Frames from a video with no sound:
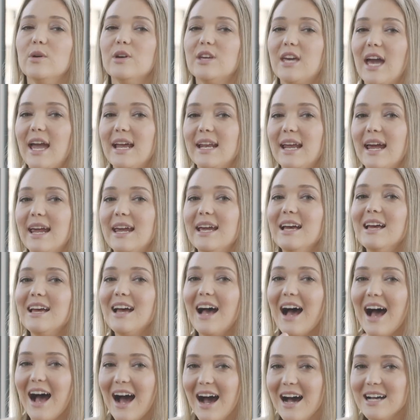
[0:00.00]
OK Day,
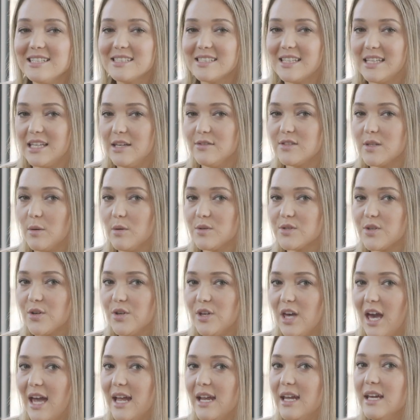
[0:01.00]
asking if someone's
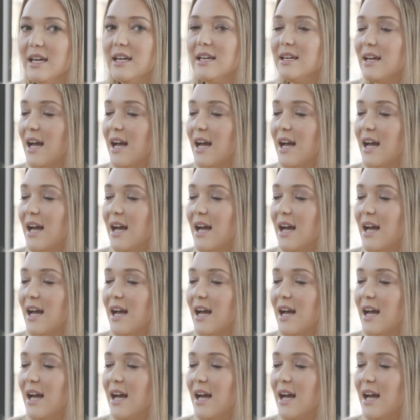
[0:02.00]
okay.